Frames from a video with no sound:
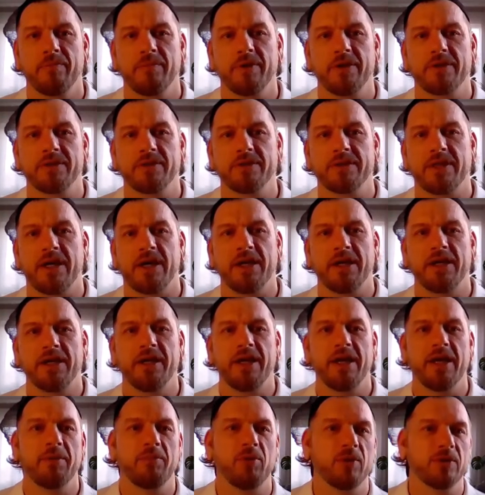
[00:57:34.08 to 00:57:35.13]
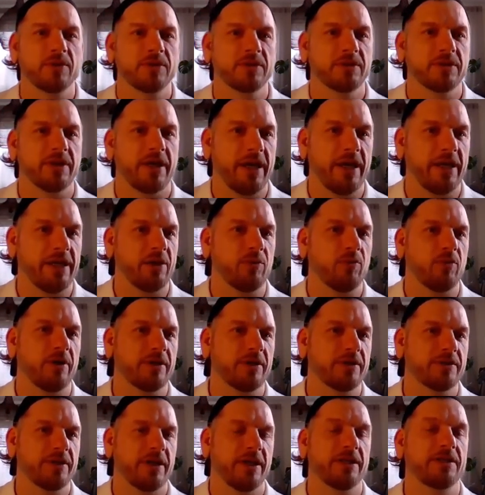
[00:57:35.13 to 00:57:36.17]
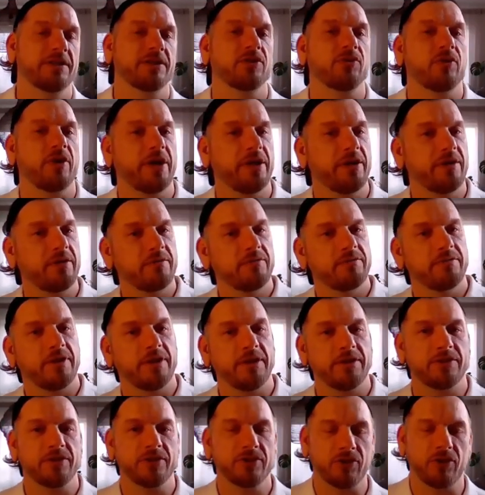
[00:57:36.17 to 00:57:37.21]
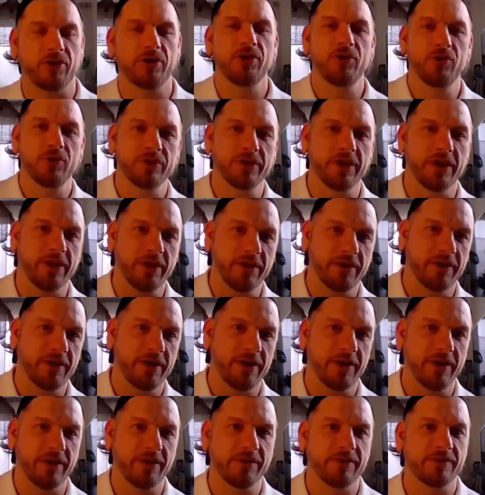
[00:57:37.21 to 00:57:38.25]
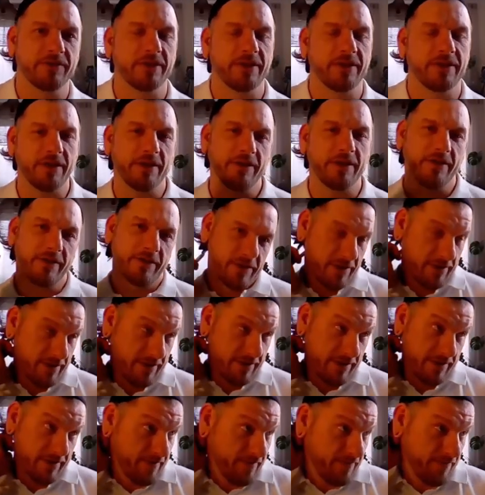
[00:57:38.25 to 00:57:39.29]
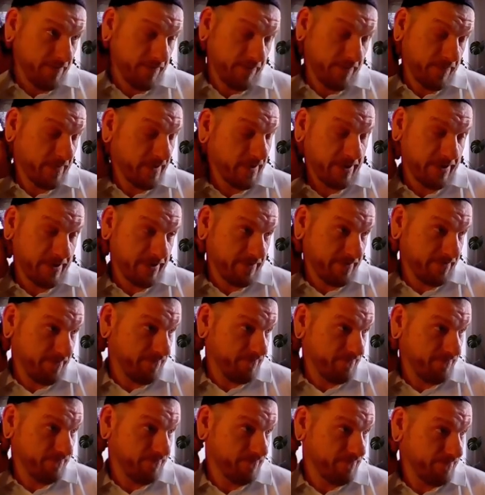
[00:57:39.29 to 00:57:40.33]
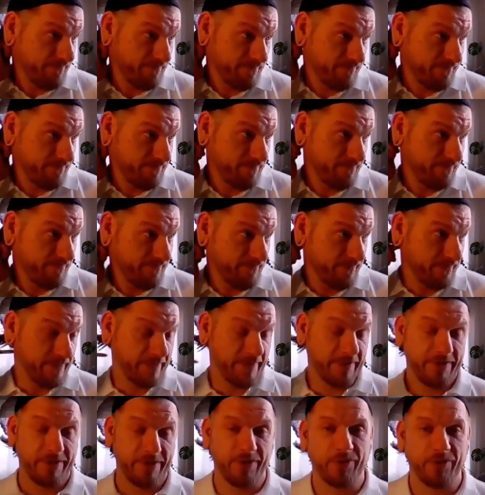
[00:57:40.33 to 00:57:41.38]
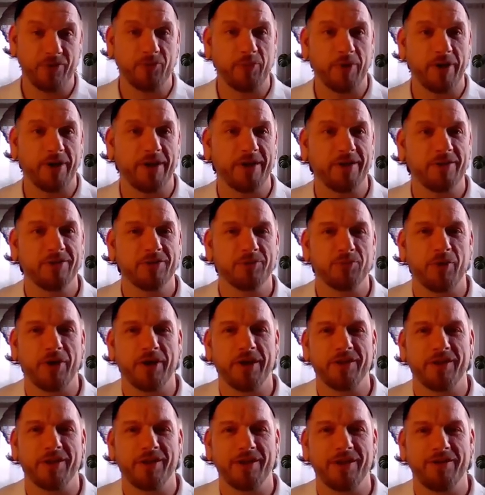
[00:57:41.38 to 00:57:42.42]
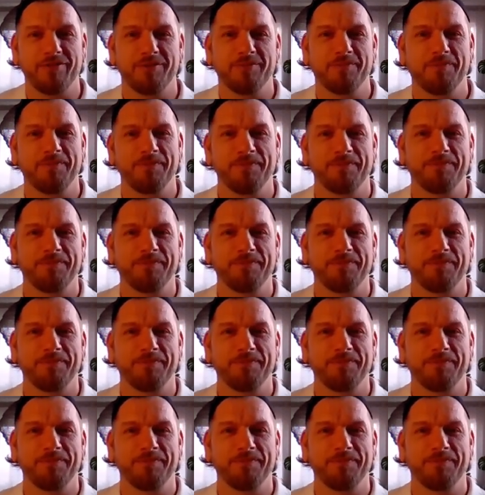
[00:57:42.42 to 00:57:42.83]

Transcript: because that enables anyone to integrate and to start using and to kind of spreading the love.